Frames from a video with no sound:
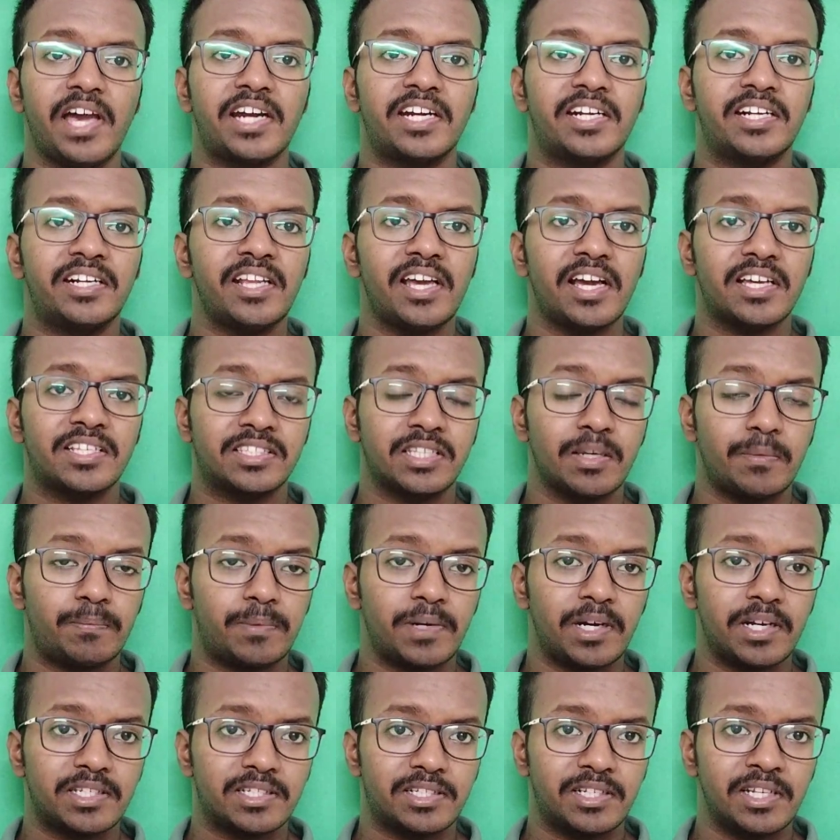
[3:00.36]
factory
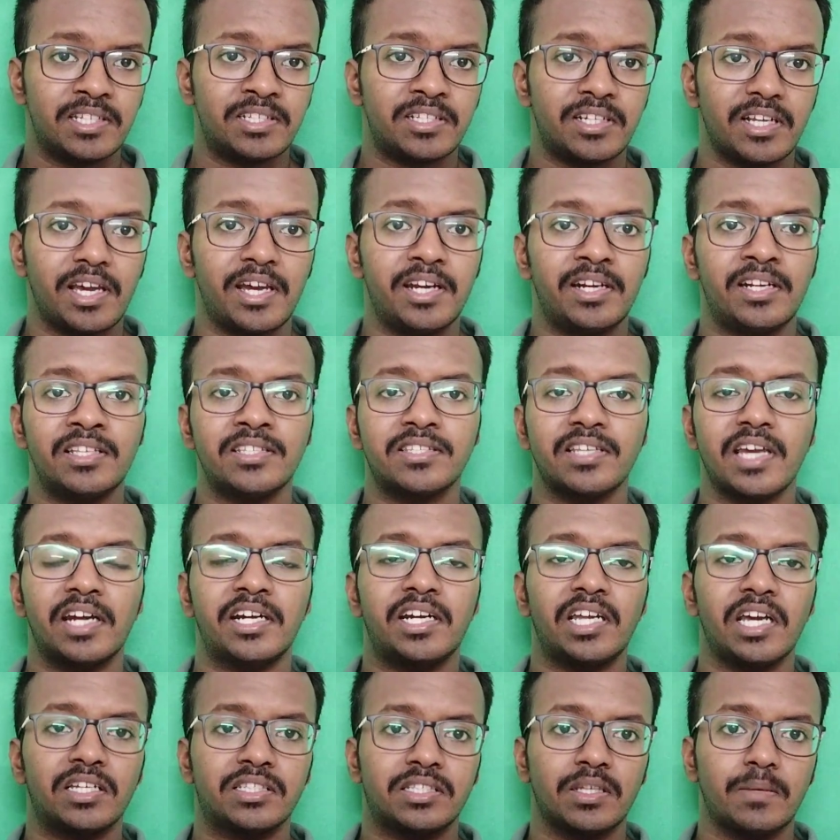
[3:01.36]
acceptance test and
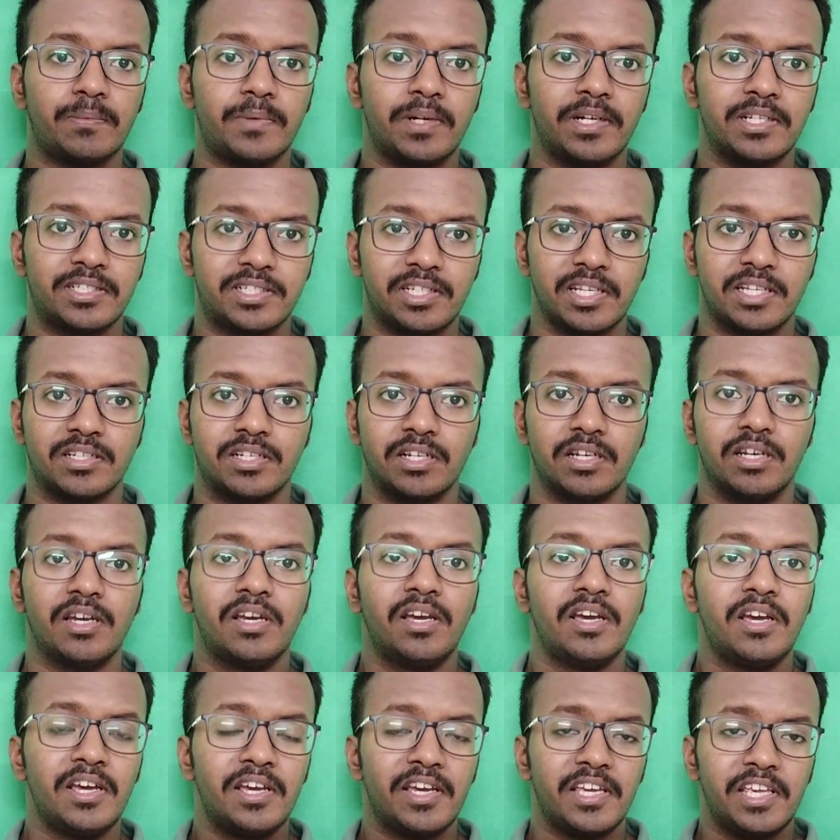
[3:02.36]
site acceptance test.
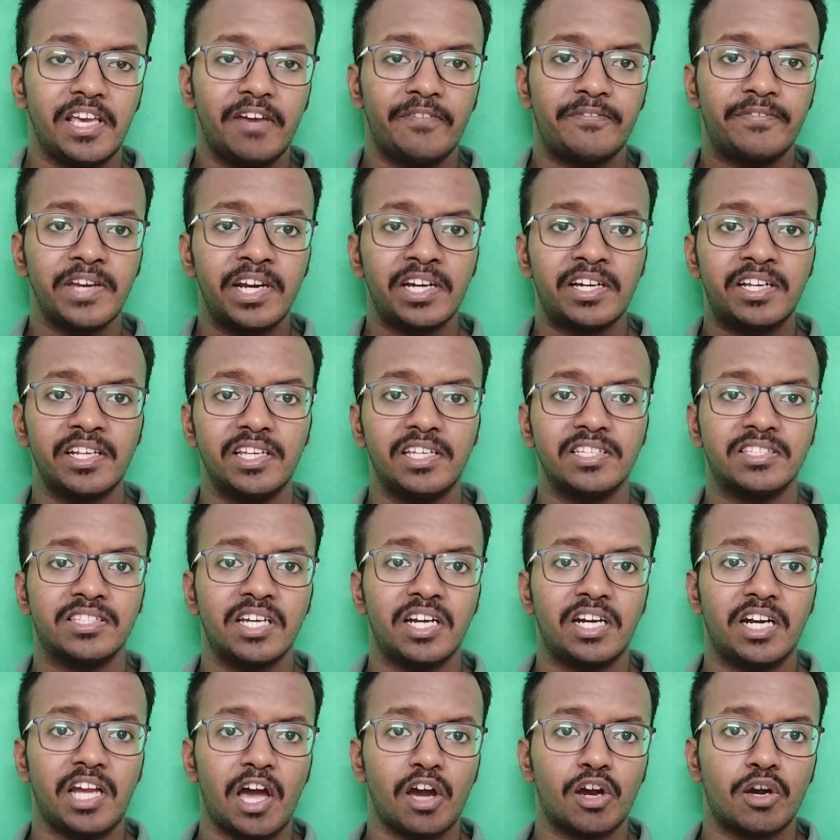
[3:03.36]
FAT is
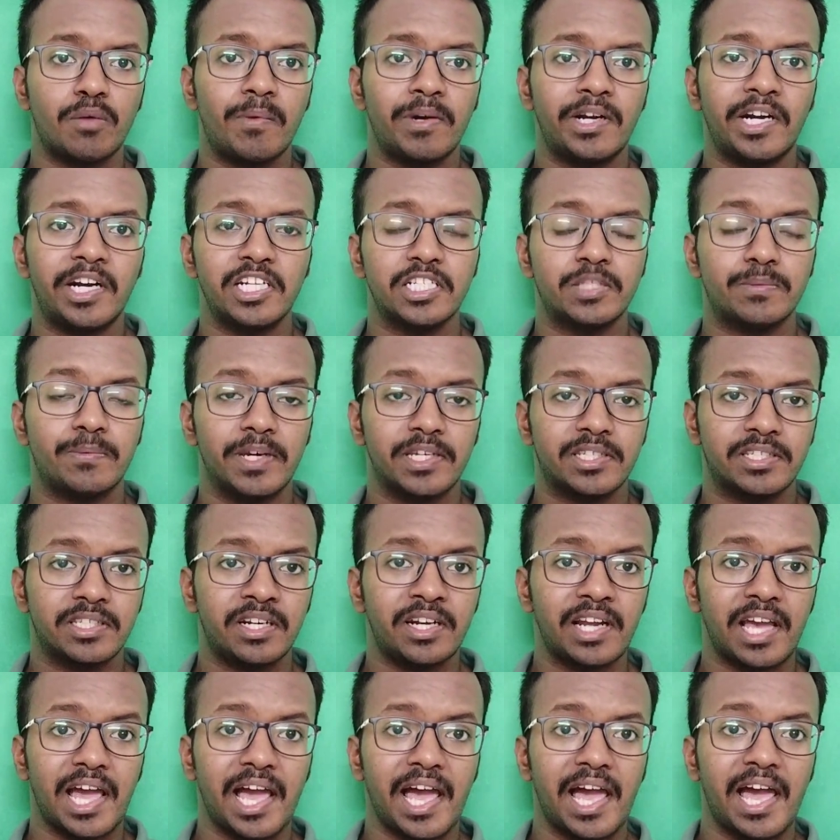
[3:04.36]
a documented
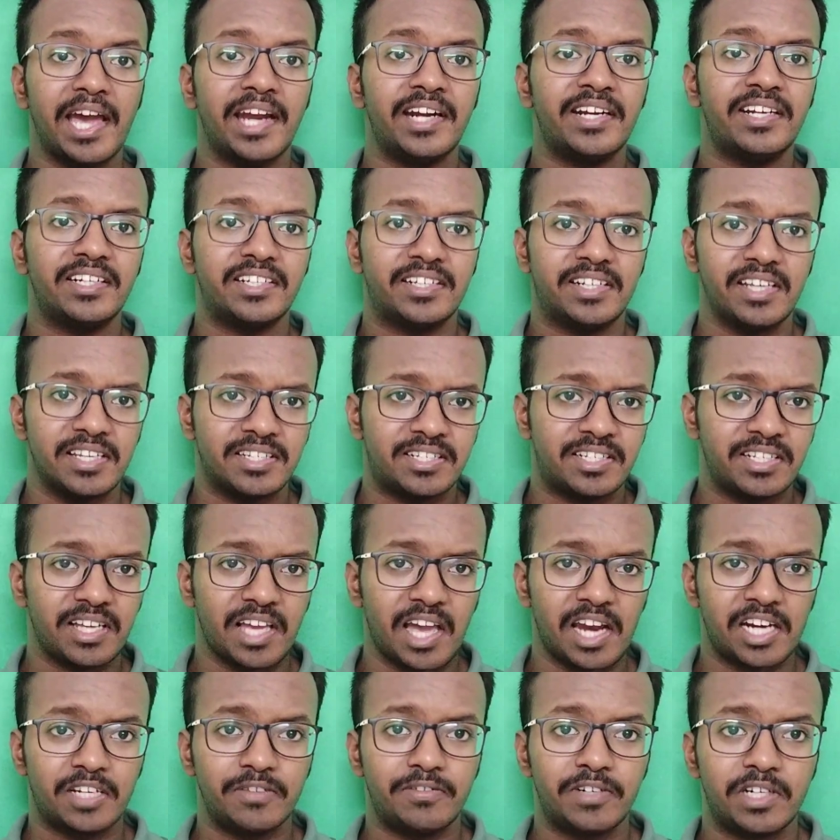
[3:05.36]
inspection and
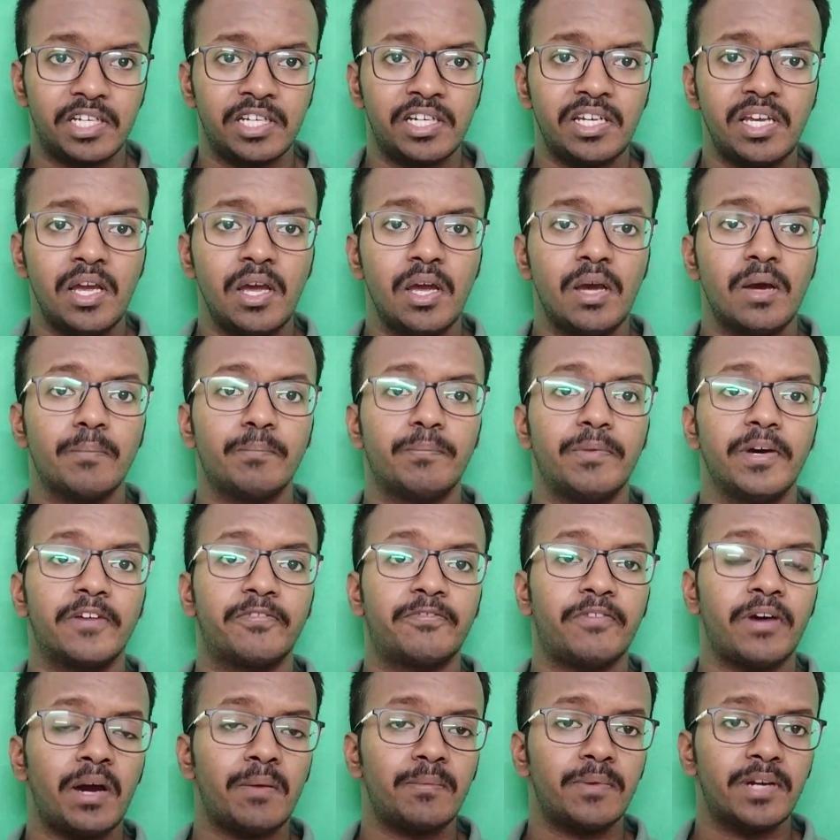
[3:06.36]
testing activity
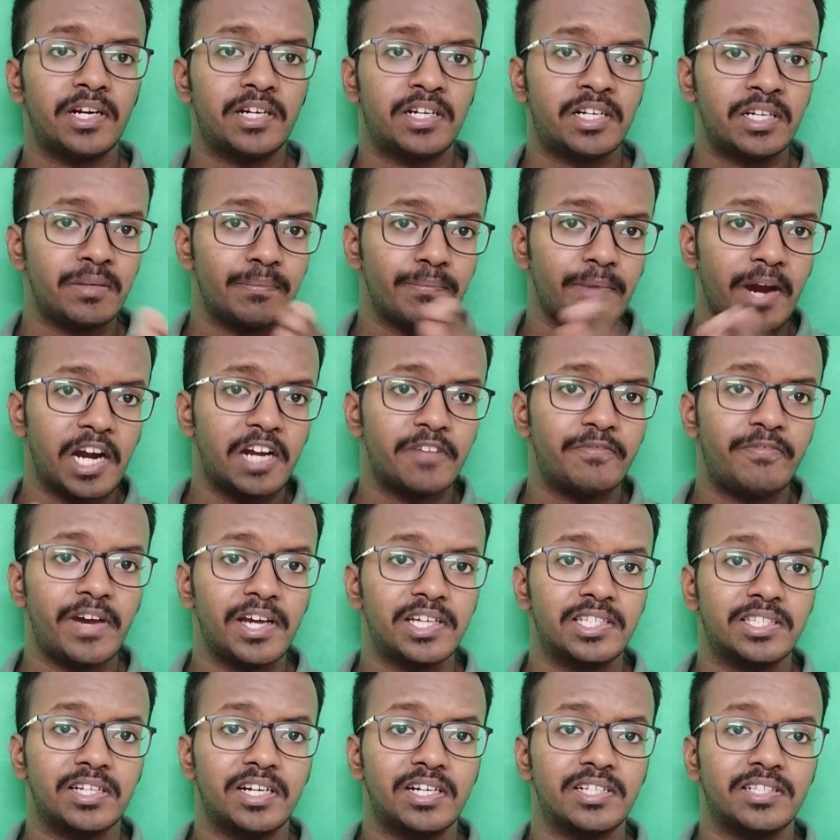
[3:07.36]
performed at a
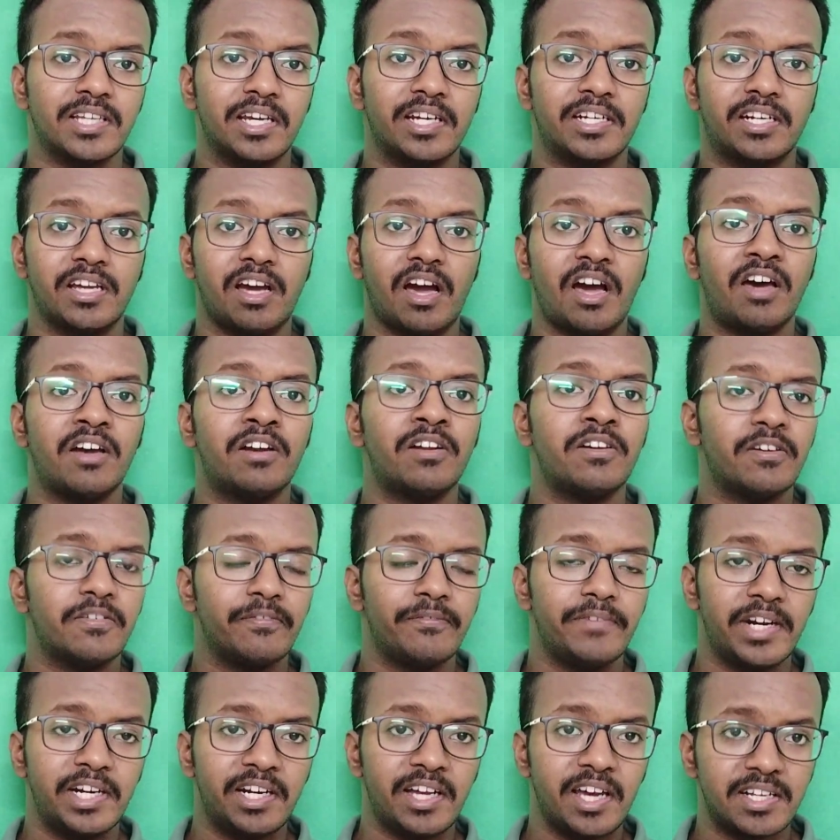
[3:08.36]
manufacturer site or
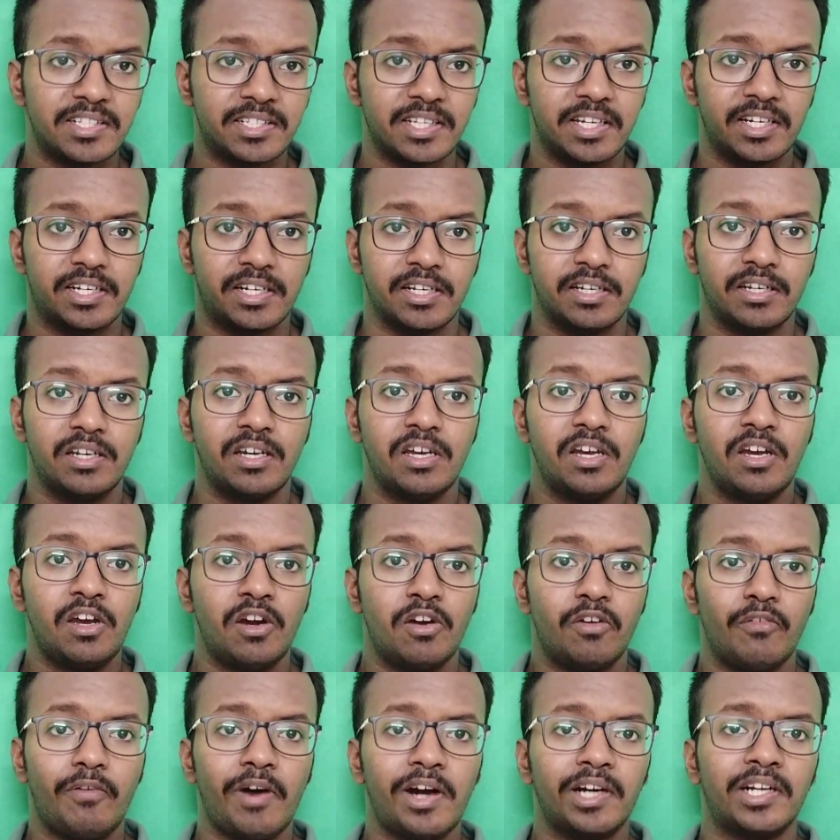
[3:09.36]
vendor site.
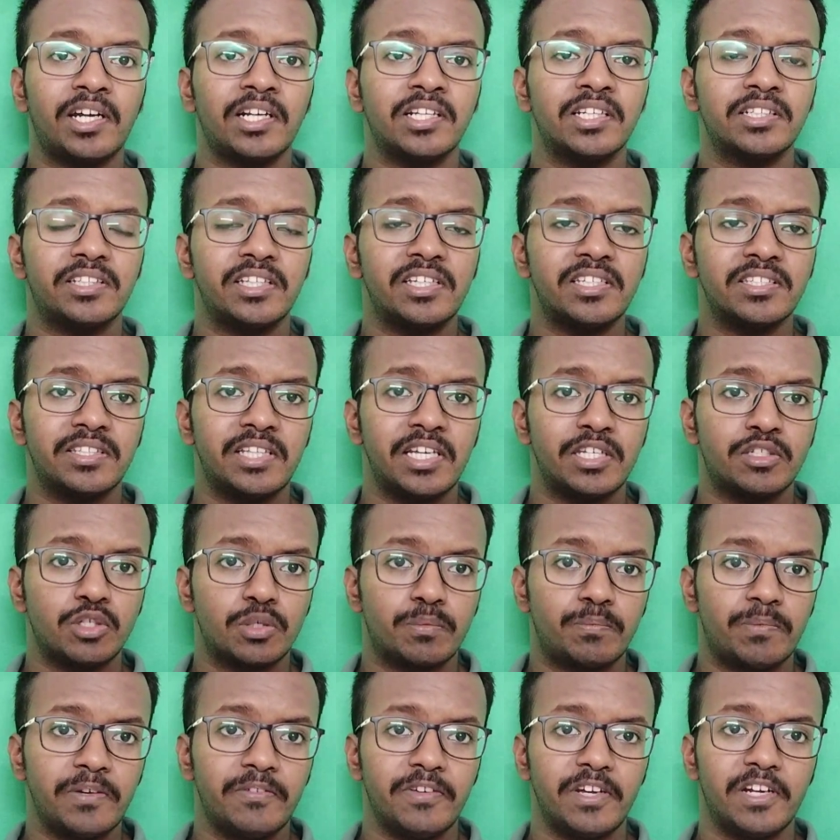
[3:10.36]
What are the things they
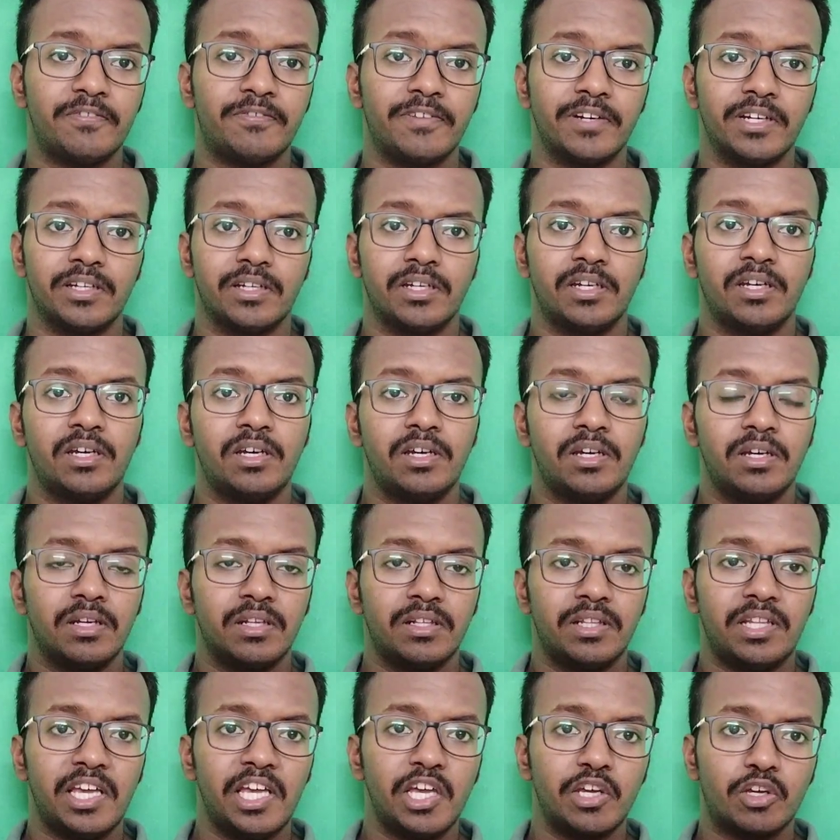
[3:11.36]
should be verified?
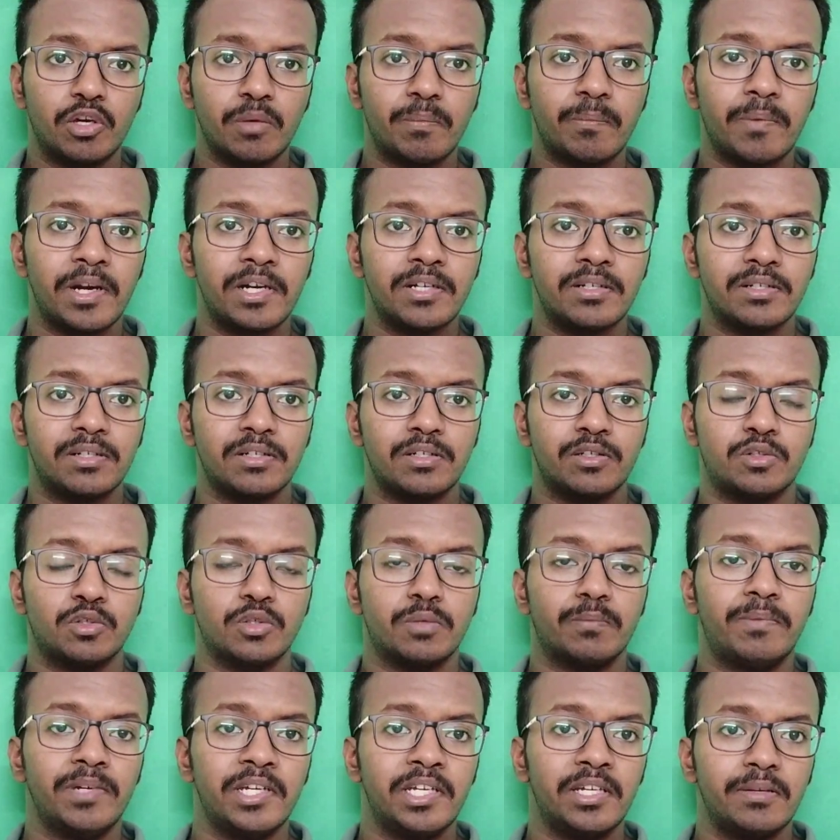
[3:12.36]
The equipment
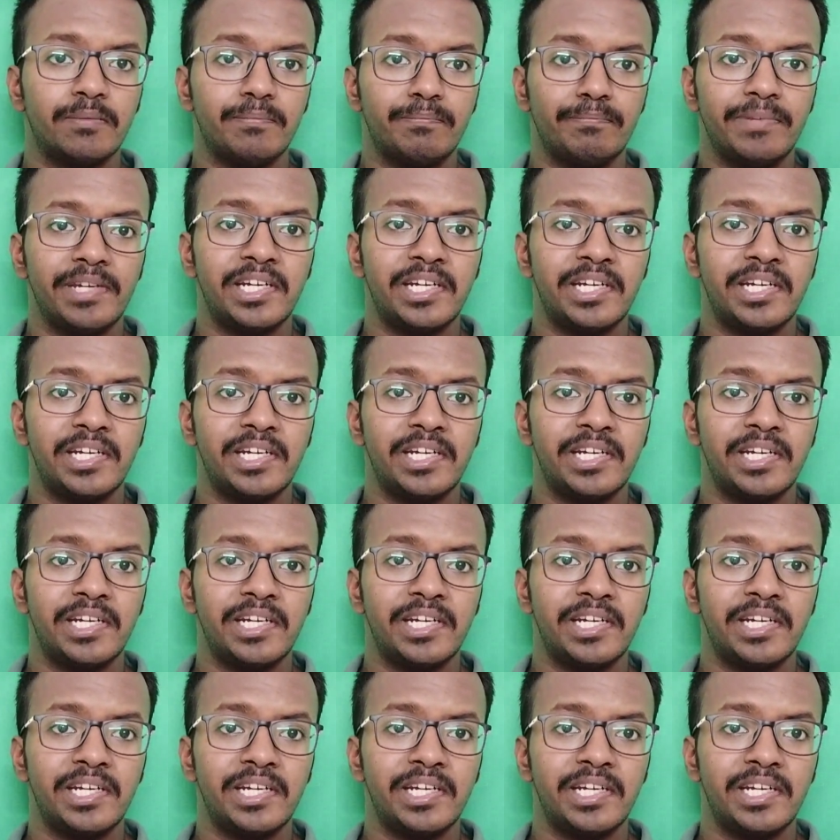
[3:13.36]
should be